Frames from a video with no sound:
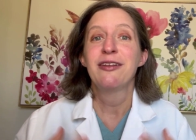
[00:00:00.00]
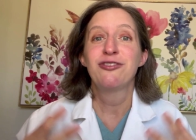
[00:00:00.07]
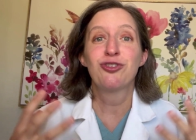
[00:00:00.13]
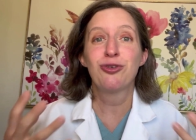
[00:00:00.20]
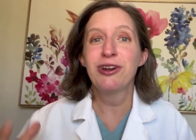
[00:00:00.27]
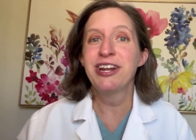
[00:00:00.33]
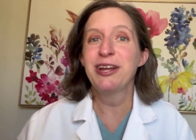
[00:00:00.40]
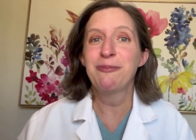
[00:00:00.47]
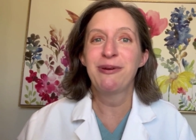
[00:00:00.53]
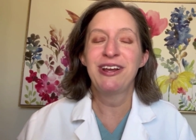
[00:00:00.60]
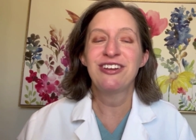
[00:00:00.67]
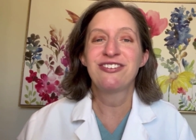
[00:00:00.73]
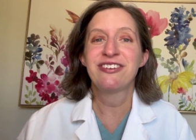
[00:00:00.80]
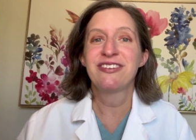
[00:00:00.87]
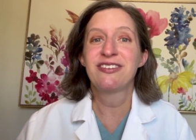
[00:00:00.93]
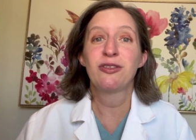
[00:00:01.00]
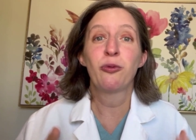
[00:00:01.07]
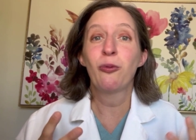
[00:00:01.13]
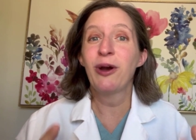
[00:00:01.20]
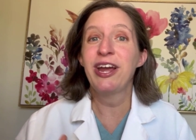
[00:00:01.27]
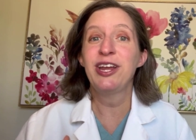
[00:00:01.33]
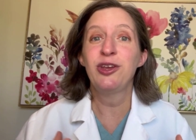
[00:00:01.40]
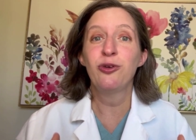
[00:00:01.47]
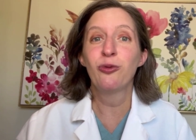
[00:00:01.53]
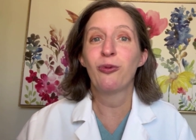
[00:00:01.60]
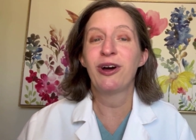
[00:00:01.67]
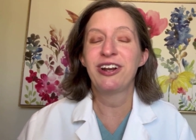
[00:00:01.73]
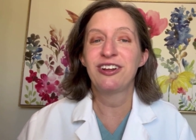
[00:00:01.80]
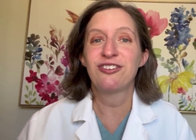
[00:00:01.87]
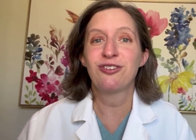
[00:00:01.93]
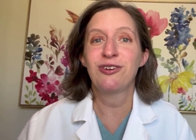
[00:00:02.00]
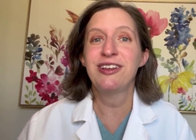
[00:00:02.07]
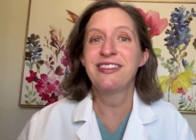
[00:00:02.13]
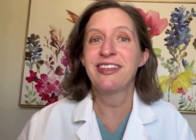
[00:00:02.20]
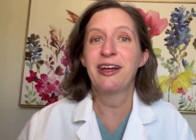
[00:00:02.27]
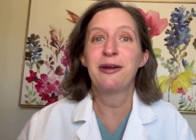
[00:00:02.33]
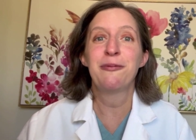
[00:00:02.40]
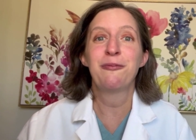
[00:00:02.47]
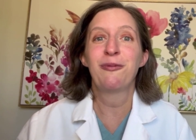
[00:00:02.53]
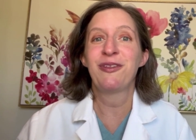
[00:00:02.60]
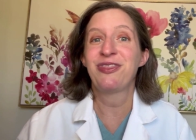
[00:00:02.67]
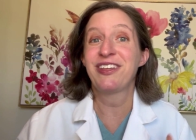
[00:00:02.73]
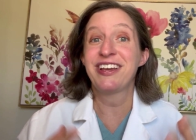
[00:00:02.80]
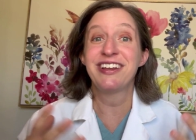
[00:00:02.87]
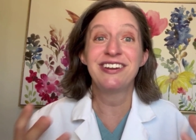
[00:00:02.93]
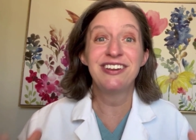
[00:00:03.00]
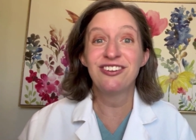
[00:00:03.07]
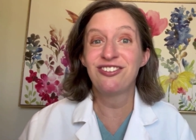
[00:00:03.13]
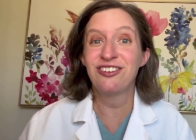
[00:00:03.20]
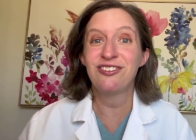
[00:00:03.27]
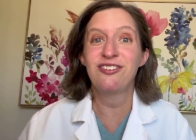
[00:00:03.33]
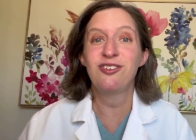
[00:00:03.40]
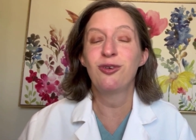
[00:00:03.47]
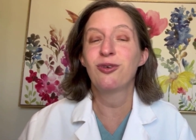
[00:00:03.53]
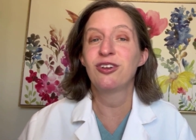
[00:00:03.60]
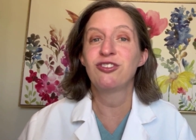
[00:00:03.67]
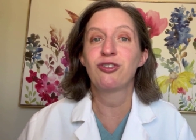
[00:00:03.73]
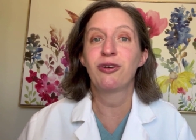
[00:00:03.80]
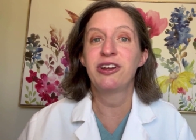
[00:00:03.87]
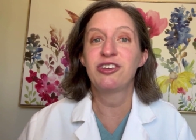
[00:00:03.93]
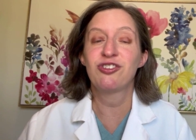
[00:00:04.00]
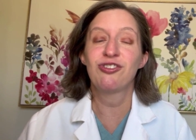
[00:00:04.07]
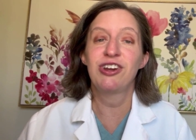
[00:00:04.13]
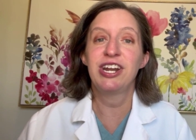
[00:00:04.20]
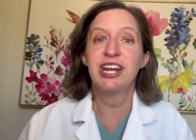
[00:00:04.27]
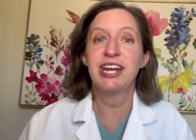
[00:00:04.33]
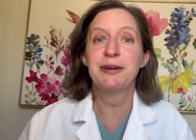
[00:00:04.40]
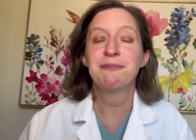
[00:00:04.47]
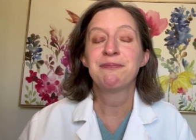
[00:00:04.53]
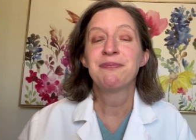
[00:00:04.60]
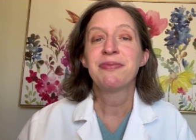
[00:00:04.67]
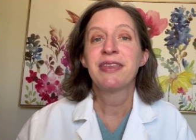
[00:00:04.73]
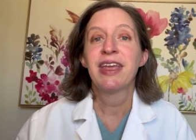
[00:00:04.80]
treating patients the way you want to treat them with the conditions you enjoy treating.